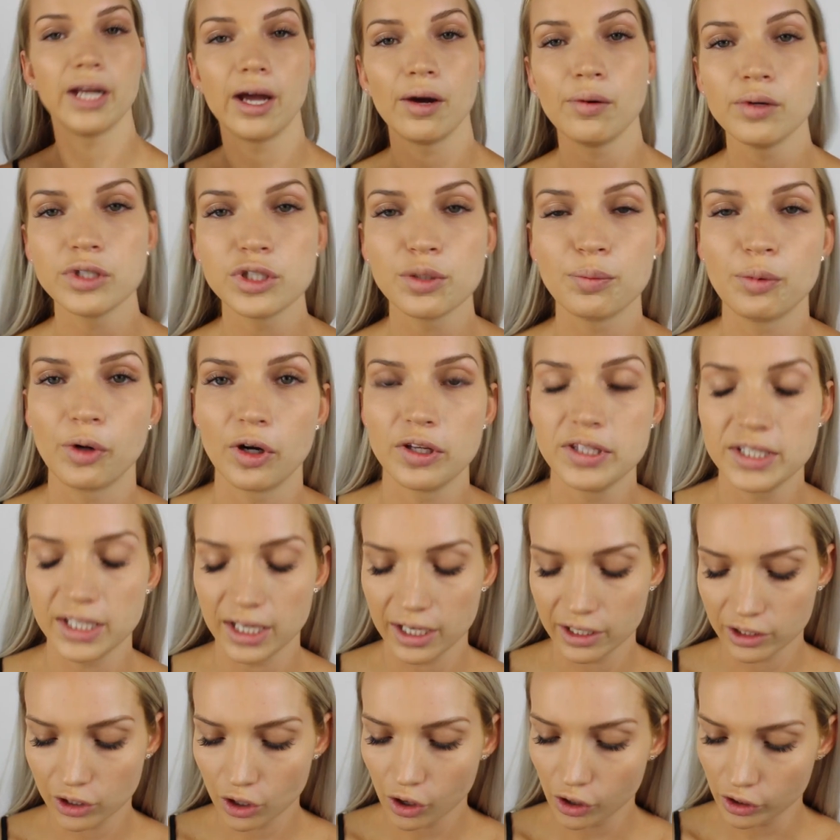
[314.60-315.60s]
Now onto
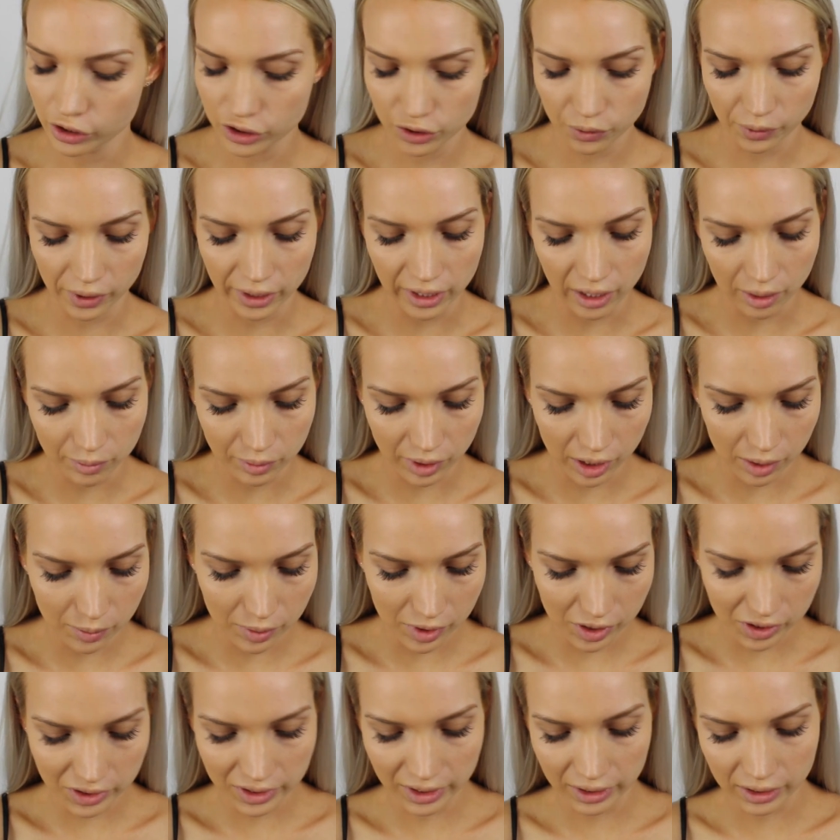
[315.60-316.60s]
bronzing and contouring. I'm going to
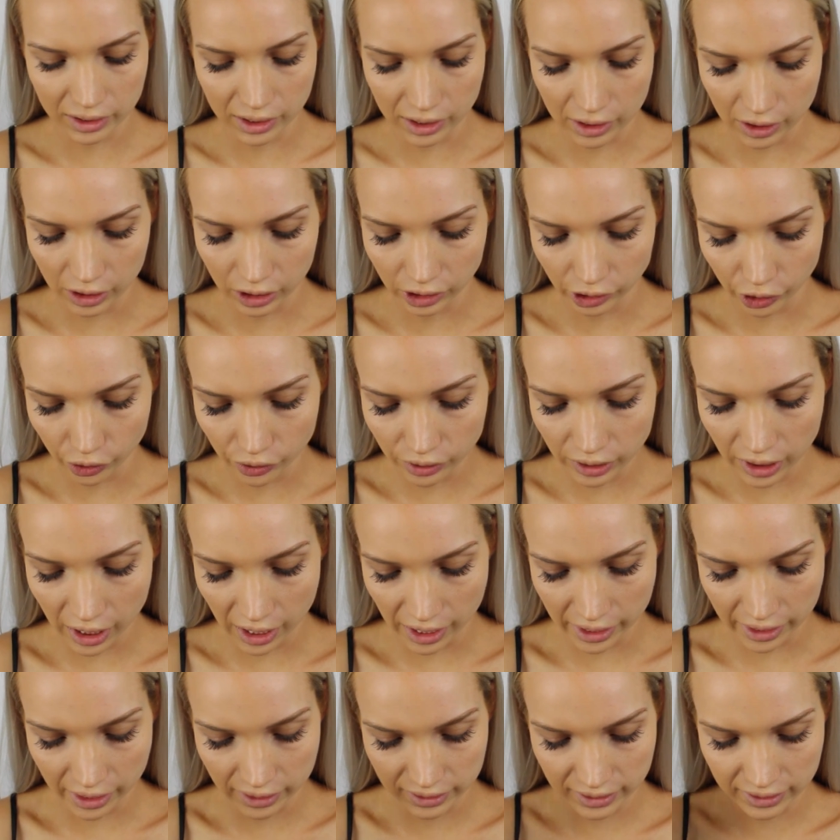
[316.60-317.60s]
be using the
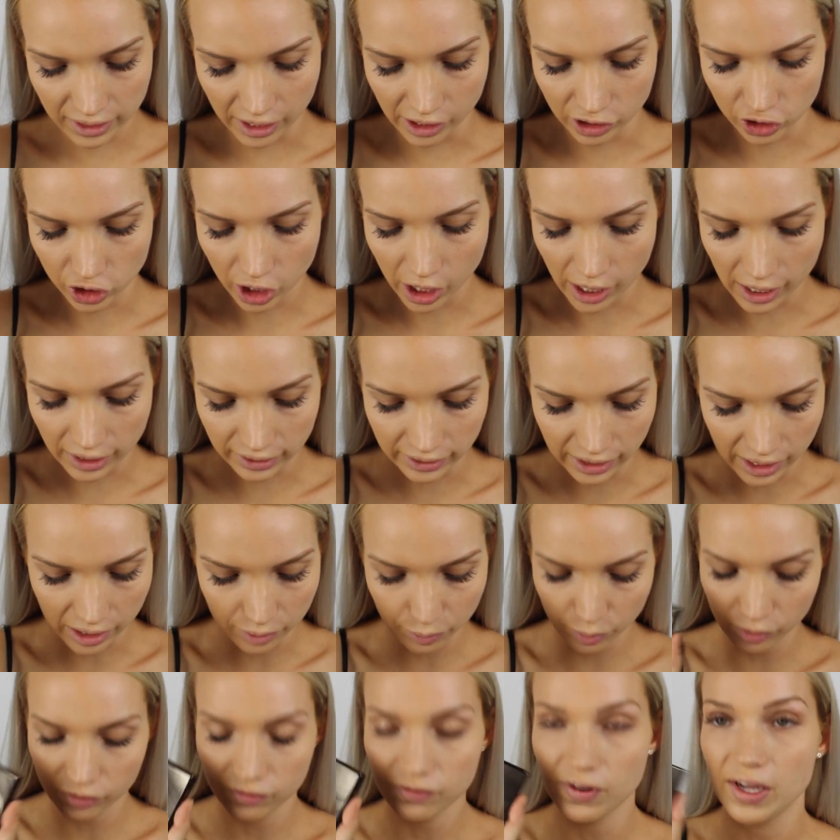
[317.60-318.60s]
Lowlight /
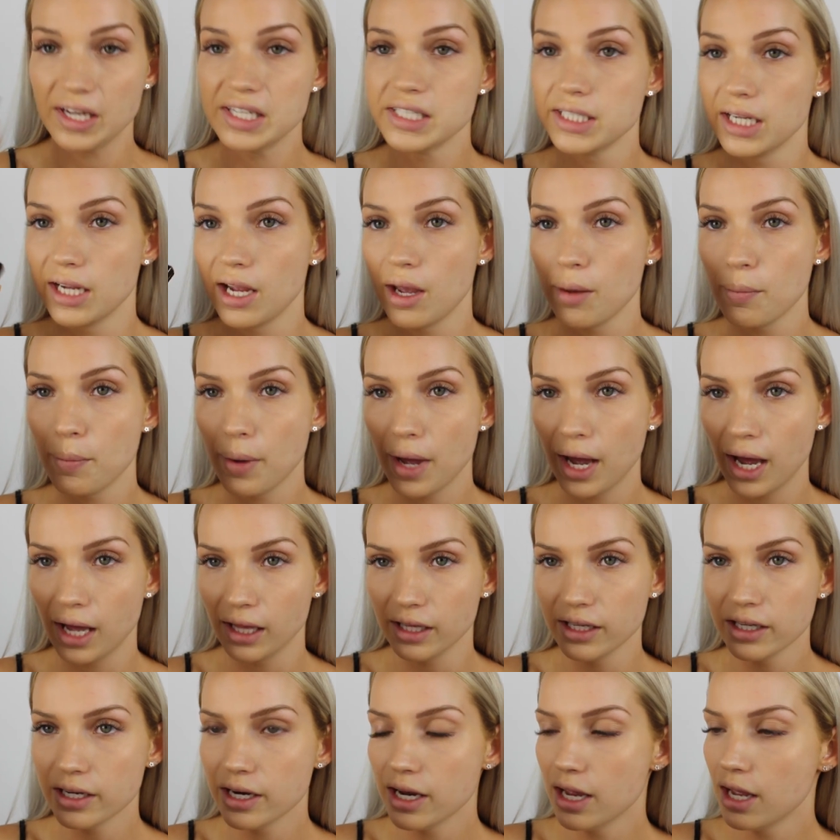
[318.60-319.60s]
Highlight Perfecting
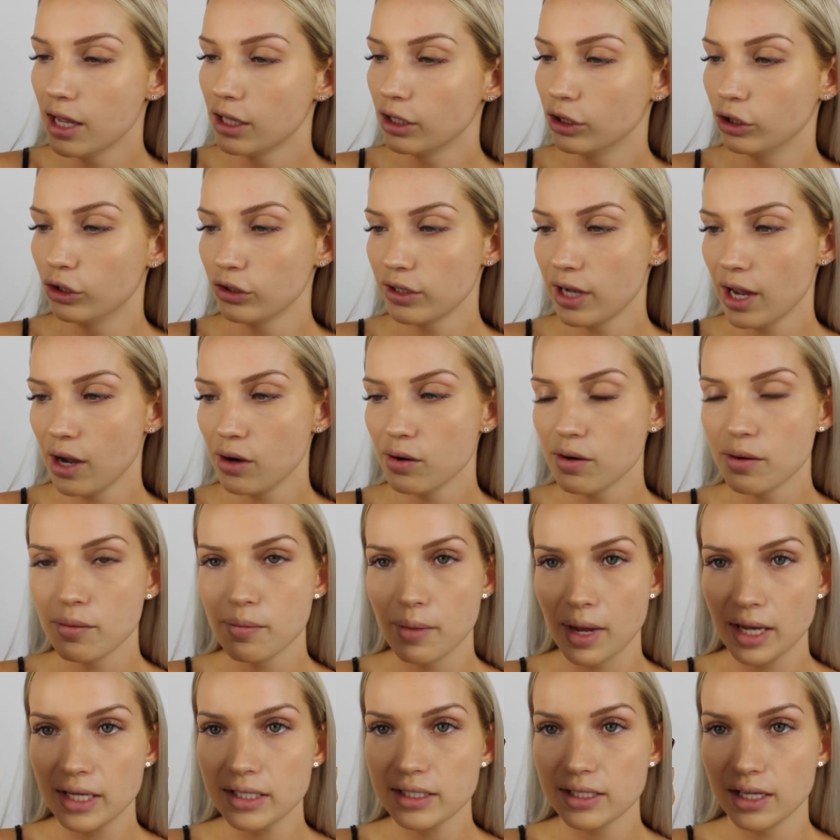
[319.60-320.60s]
Palette. Look how
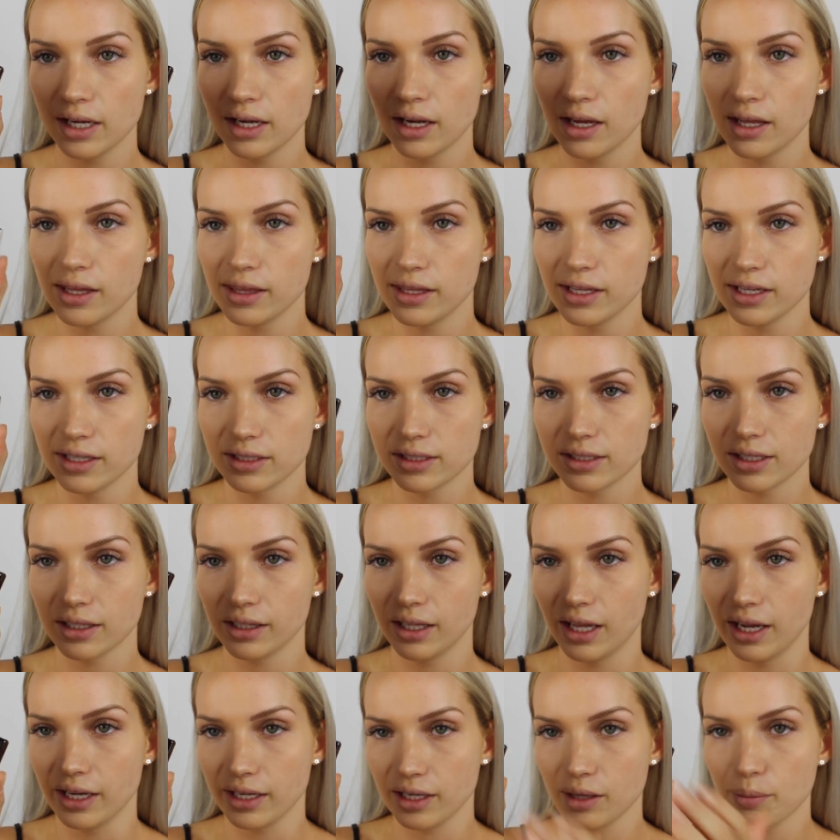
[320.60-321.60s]
amazing this
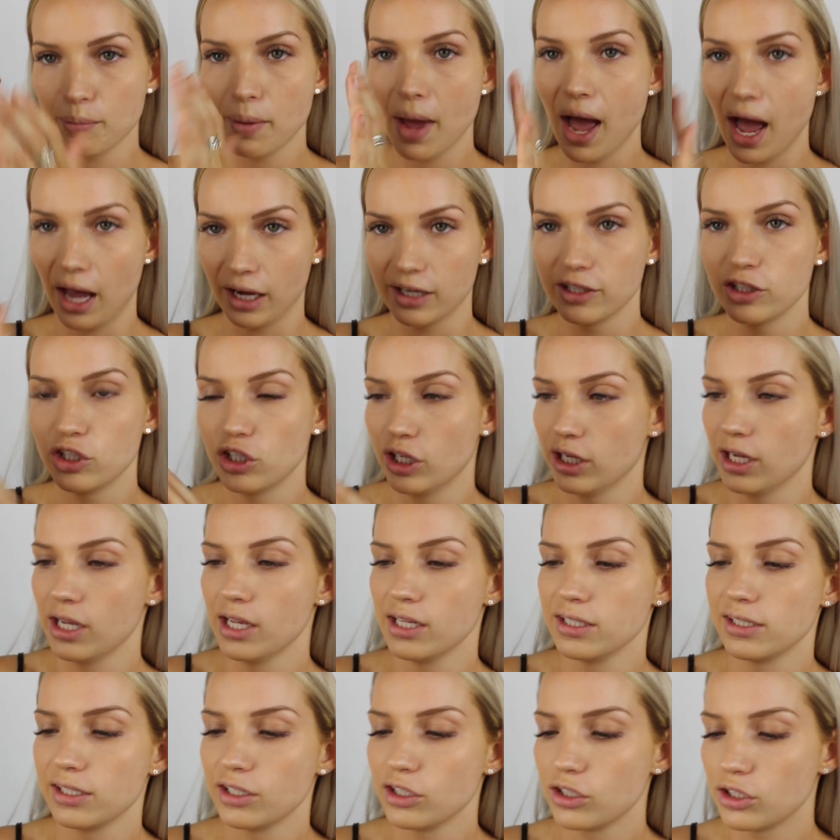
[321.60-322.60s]
like packaging
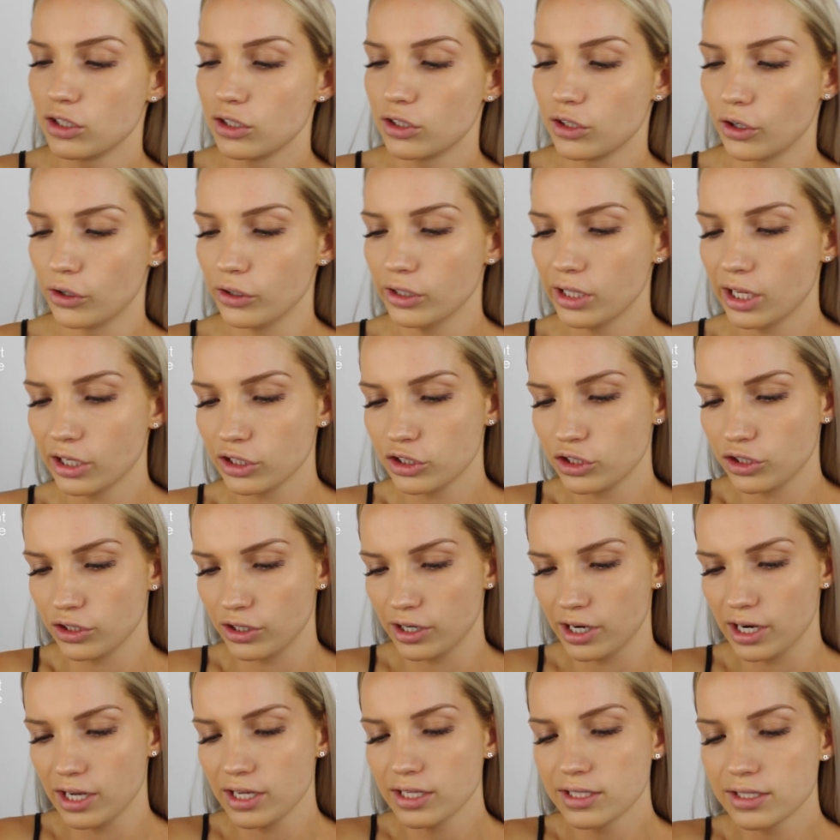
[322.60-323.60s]
is. It's so
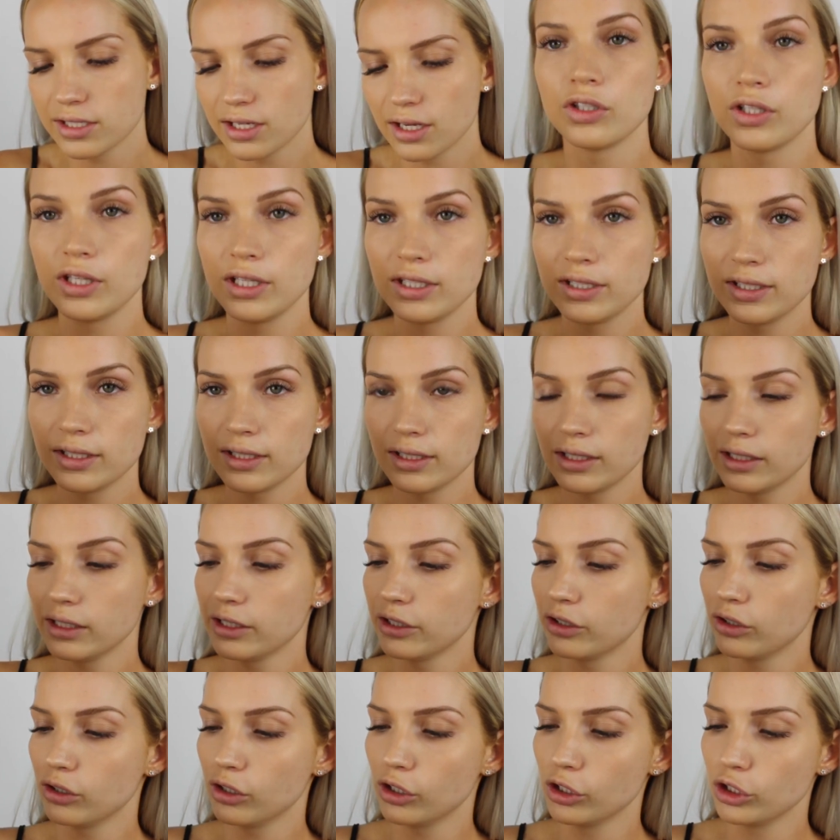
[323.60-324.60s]
luxurious. So this is a
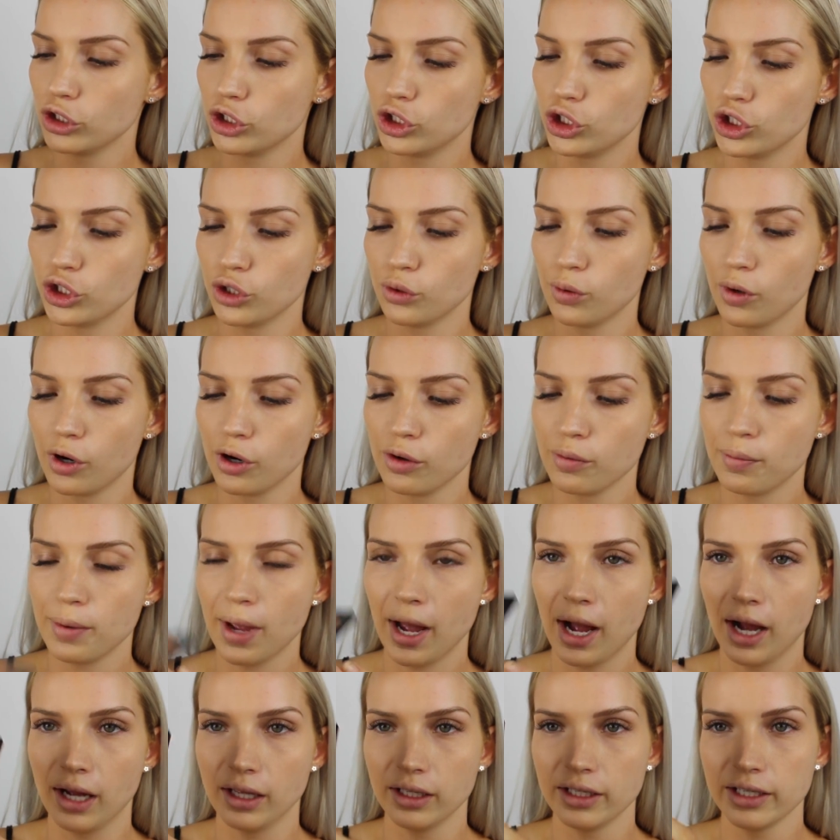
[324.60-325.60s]
little duo
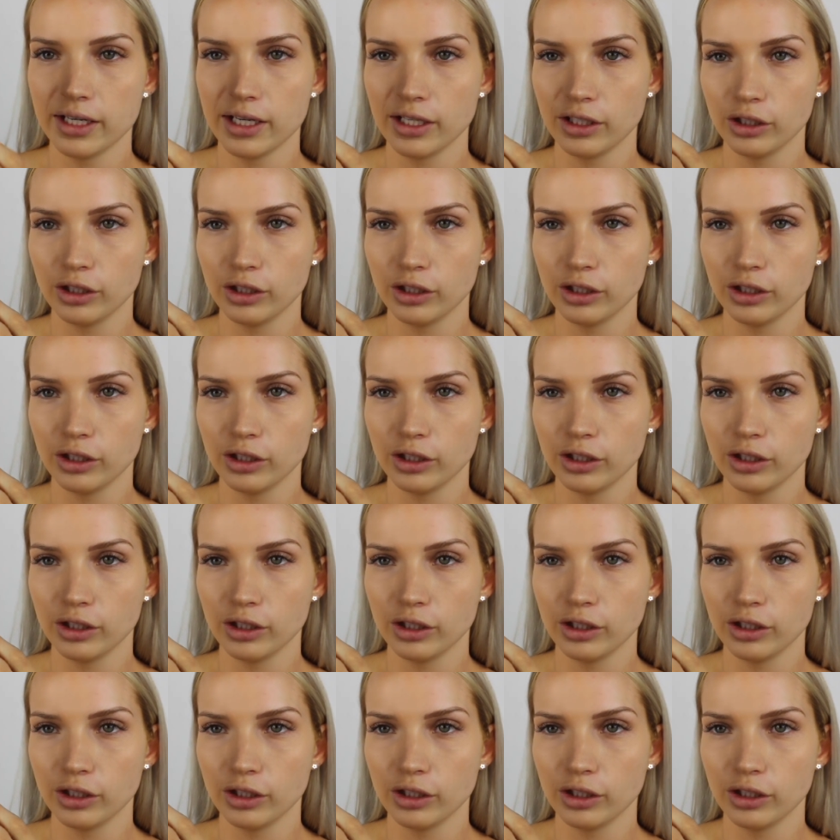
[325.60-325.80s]
palette.